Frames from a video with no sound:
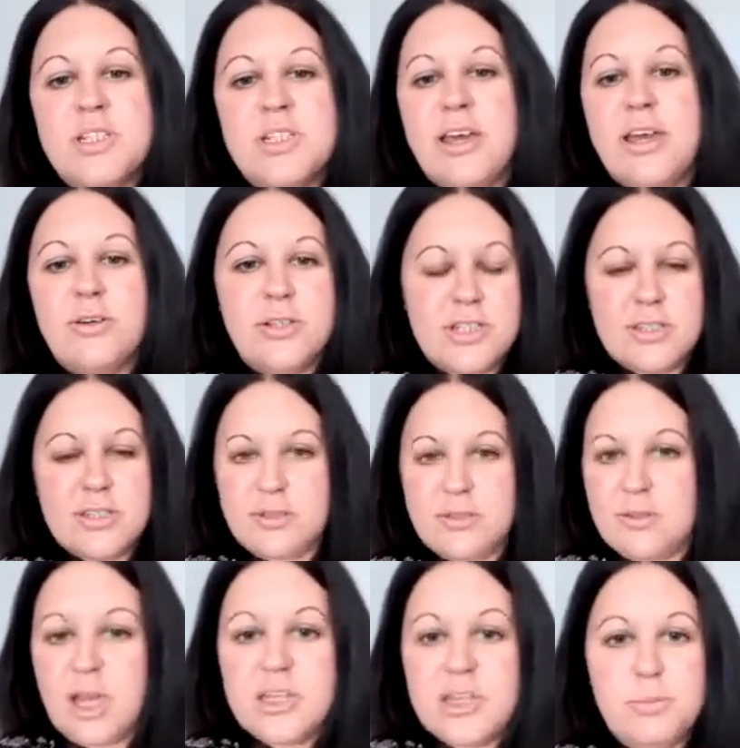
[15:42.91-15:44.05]
Like,
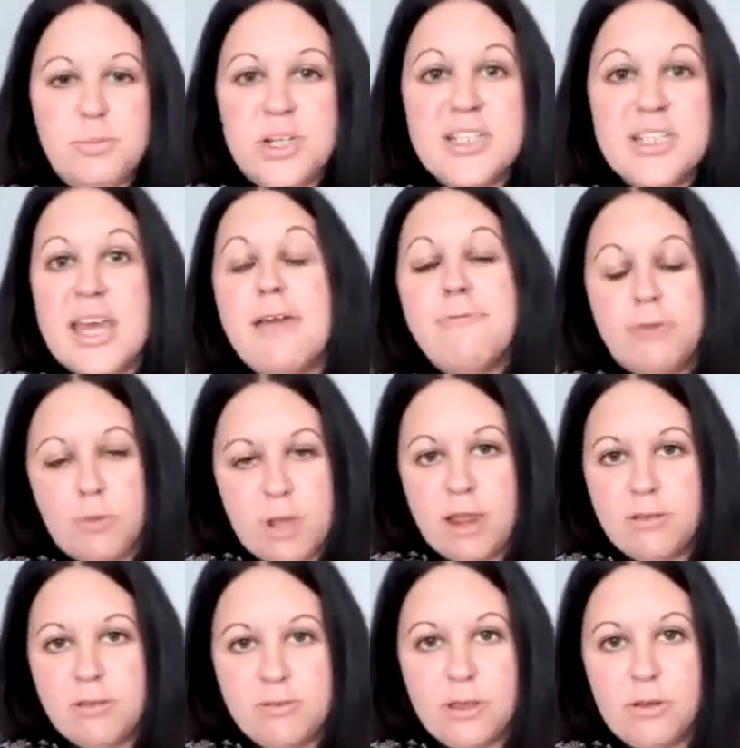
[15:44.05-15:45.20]
Usborne is everywhere
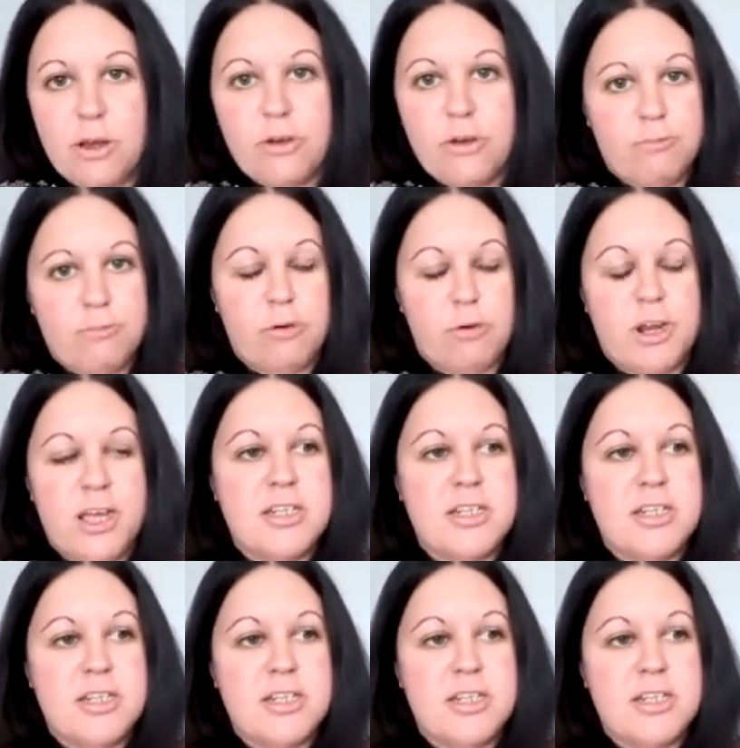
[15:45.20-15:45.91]
if you look for it.